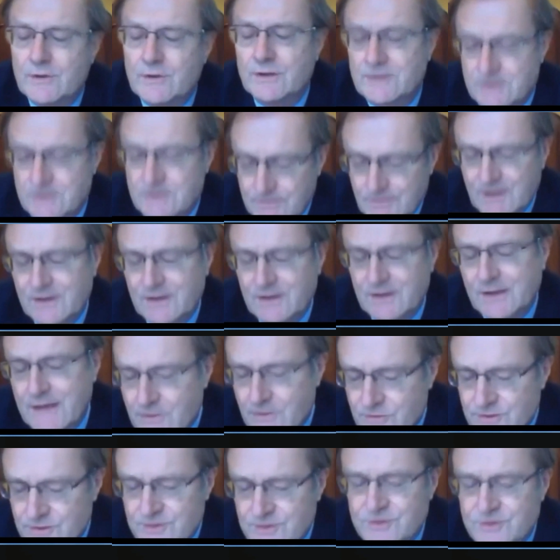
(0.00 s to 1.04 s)
that, and
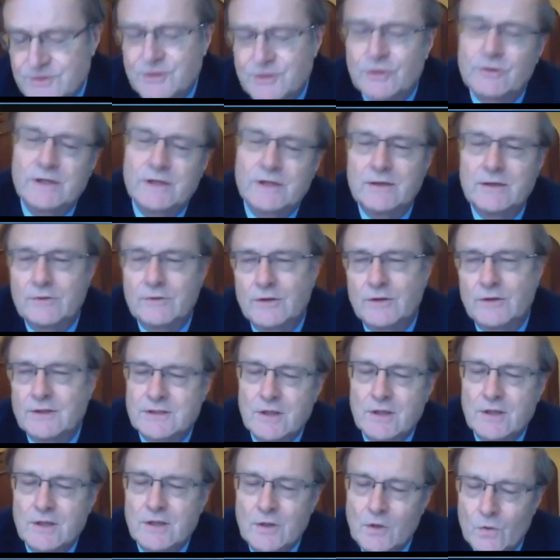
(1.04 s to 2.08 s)
accountants agree that
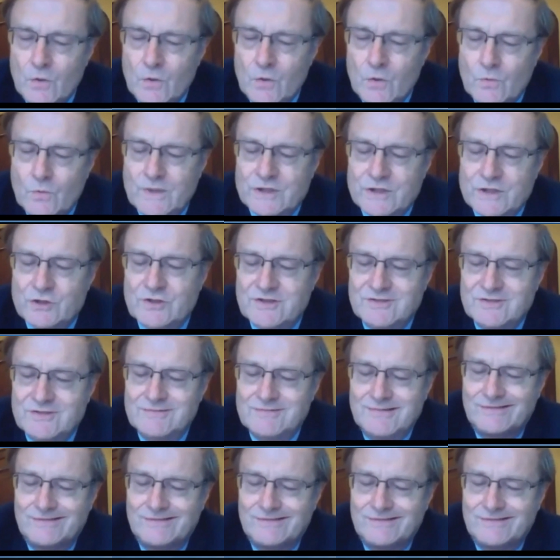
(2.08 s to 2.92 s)
we should